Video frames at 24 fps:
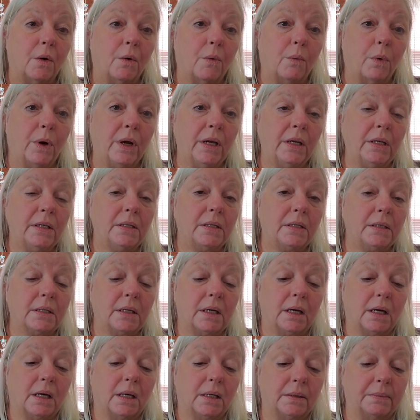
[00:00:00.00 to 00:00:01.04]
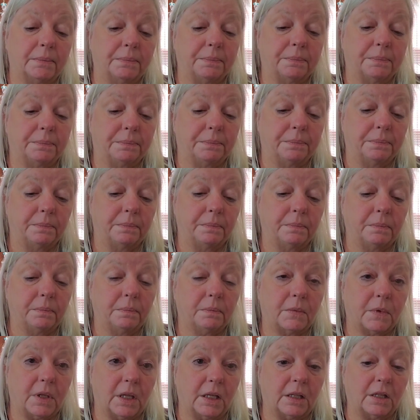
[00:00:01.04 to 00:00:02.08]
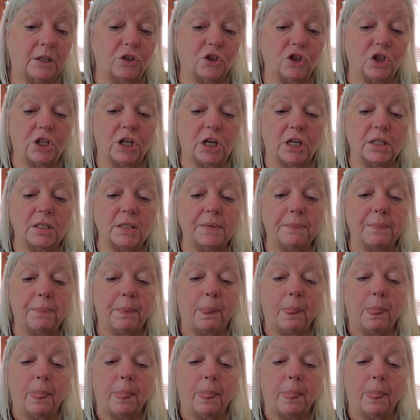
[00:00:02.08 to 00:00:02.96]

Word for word: Wings um, thing that she does.